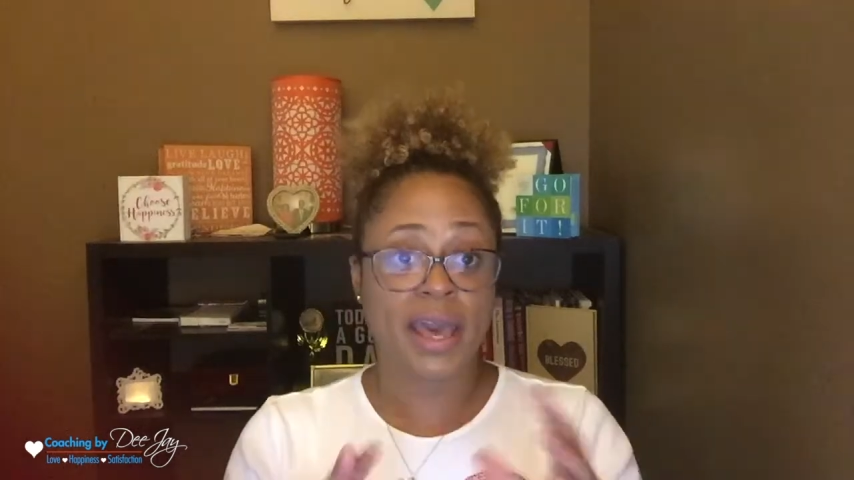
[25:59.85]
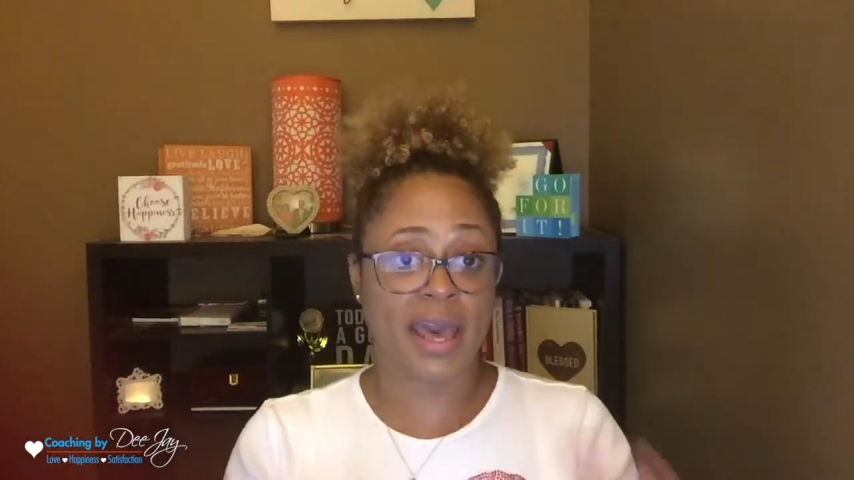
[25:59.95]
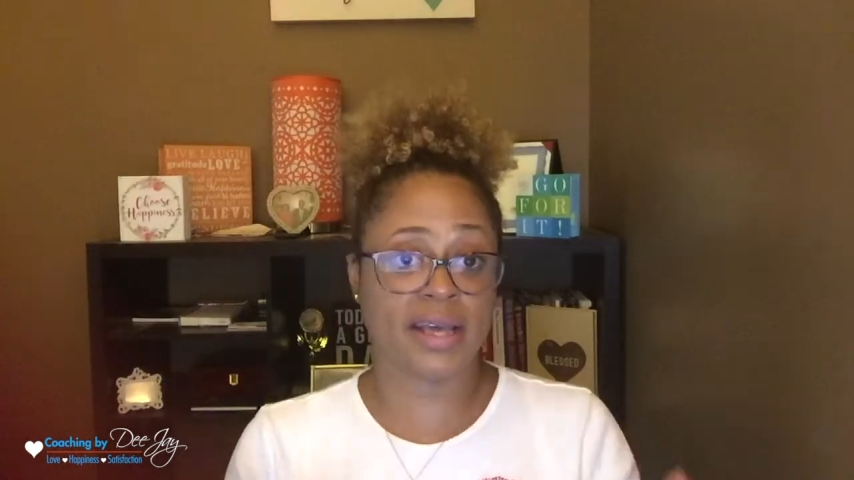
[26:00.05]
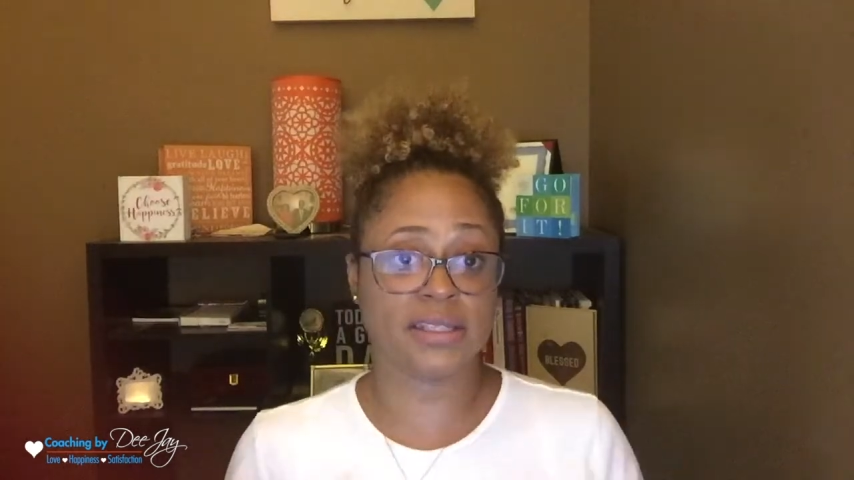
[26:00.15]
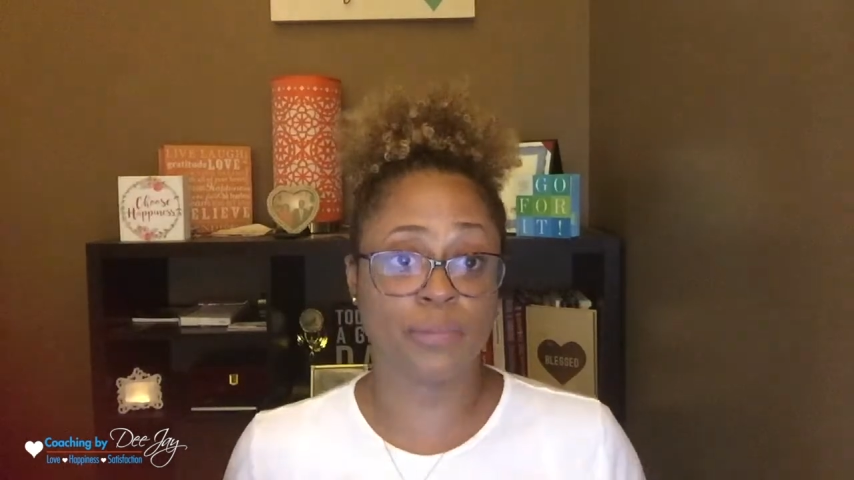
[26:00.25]

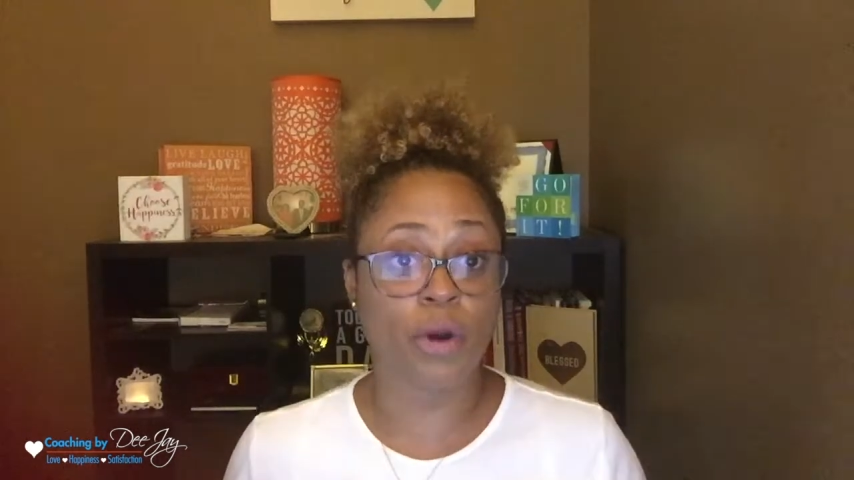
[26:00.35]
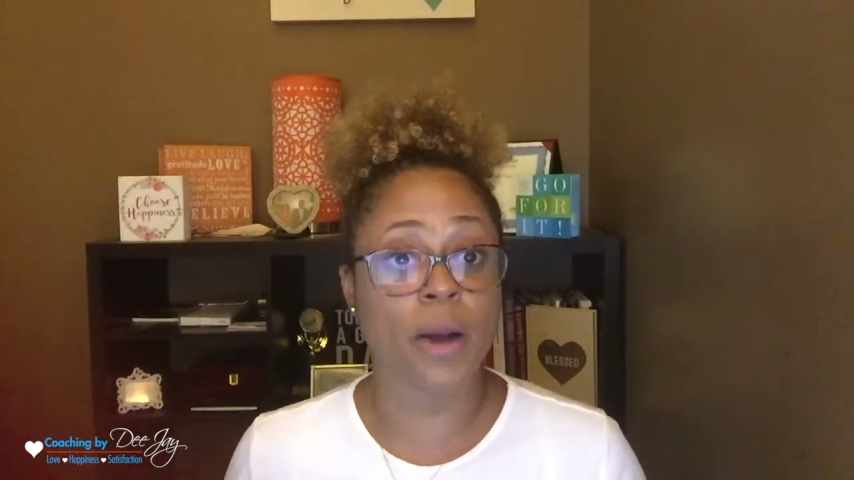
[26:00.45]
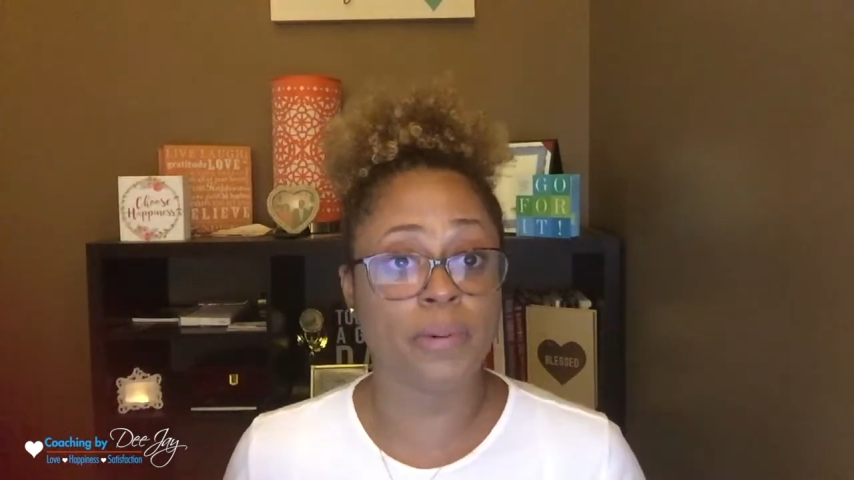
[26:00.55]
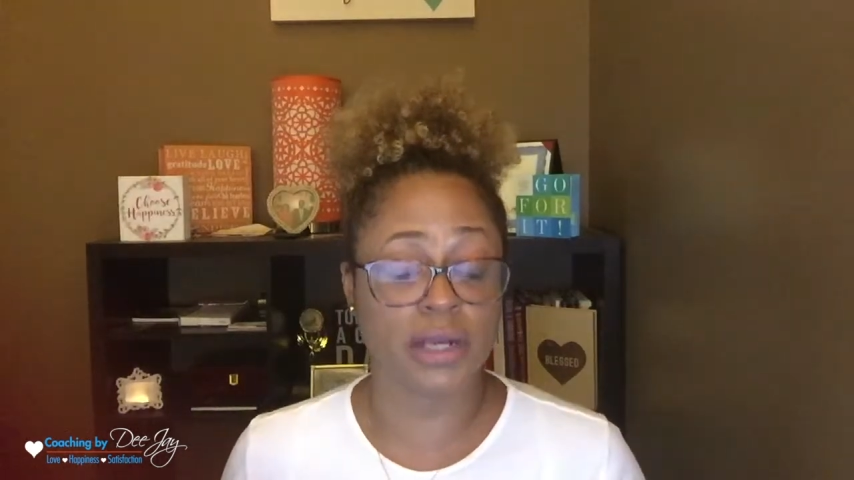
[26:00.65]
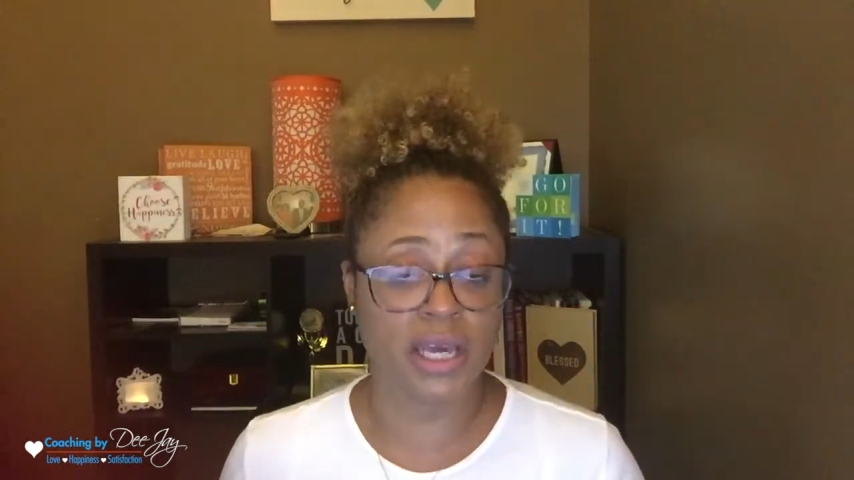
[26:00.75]
Hasn't
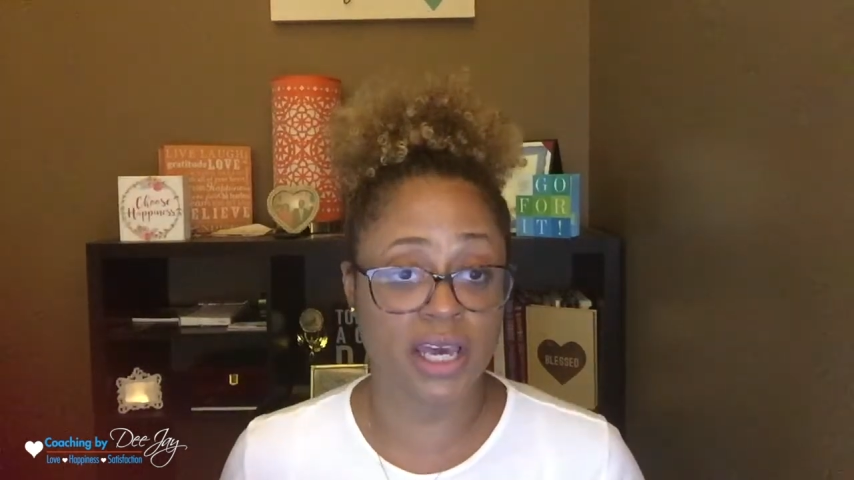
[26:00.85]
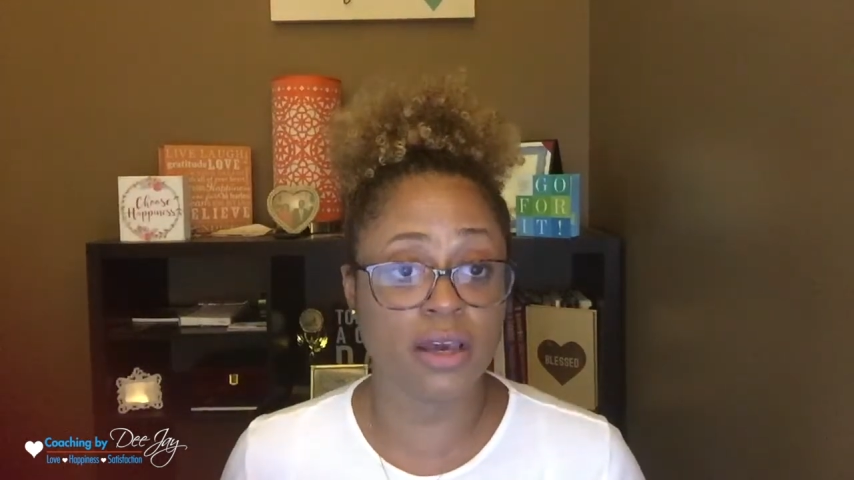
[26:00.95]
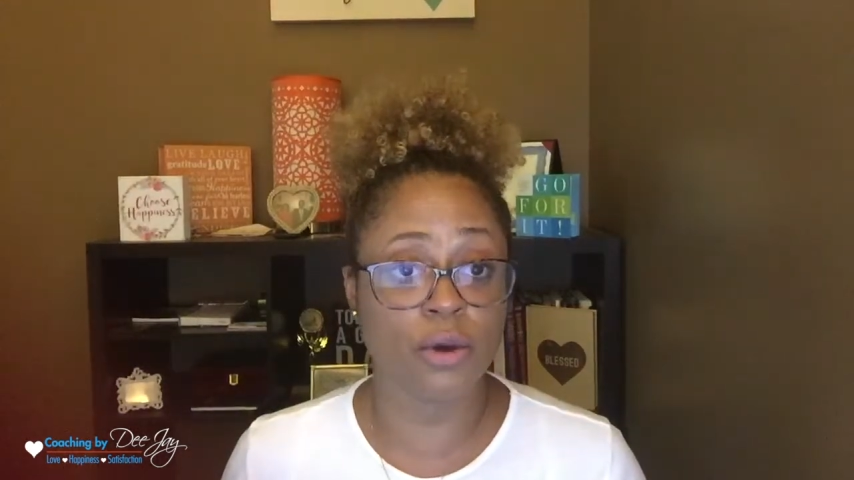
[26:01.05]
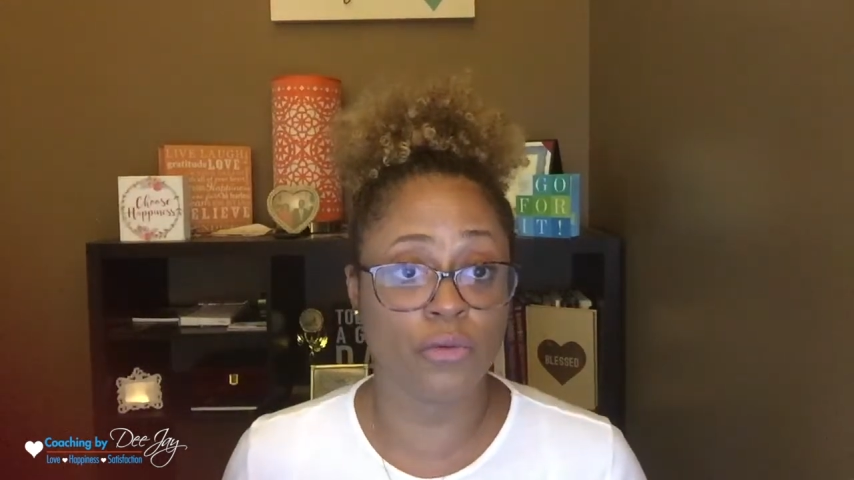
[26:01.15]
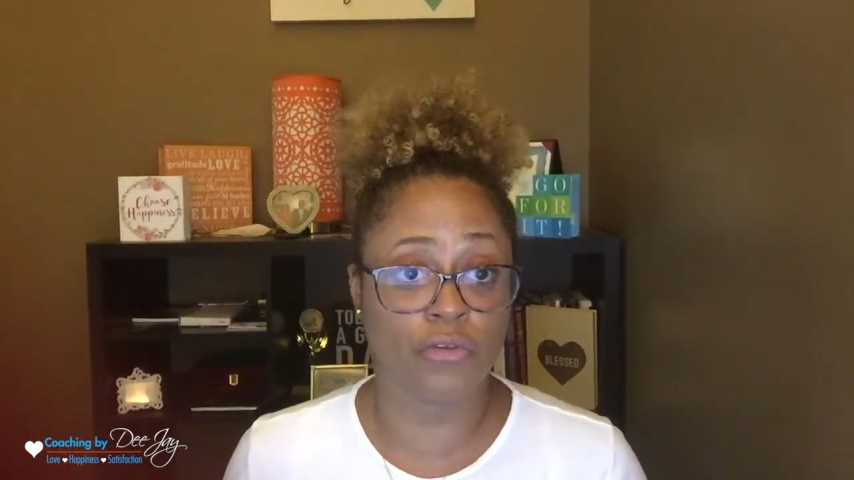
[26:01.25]
properly
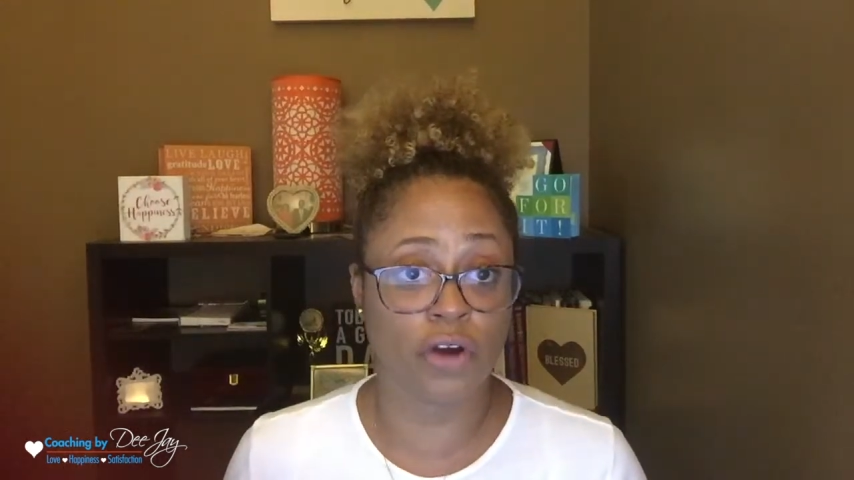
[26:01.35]
healed